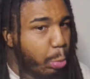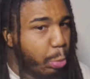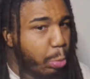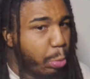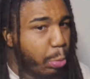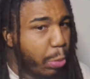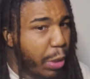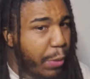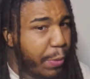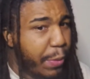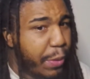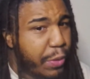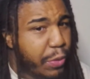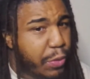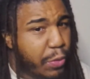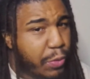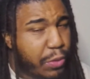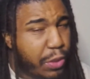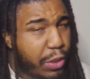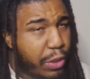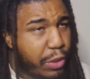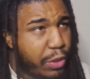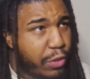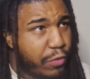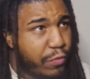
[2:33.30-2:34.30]
Maybe two
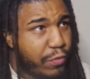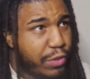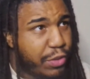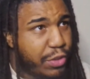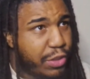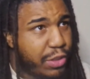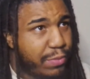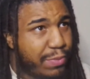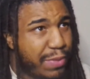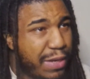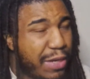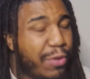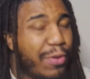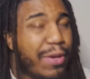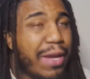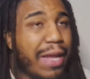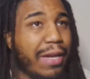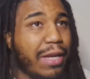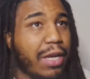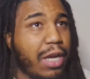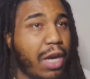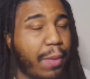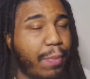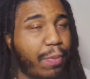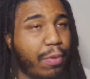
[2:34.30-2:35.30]
touchdowns rushing. I know he had
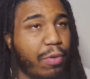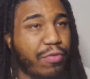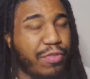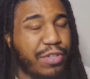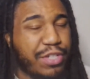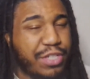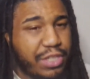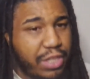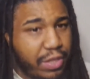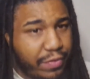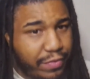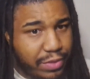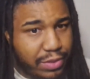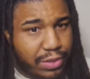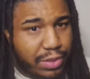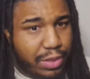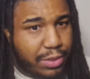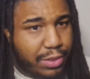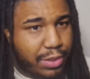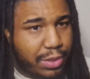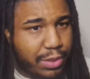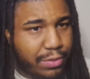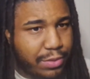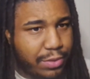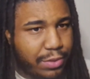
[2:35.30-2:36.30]
a couple of receiving
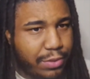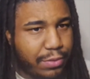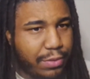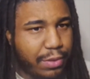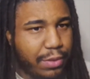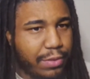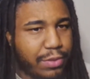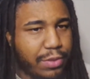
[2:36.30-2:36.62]
touchdowns, too, though.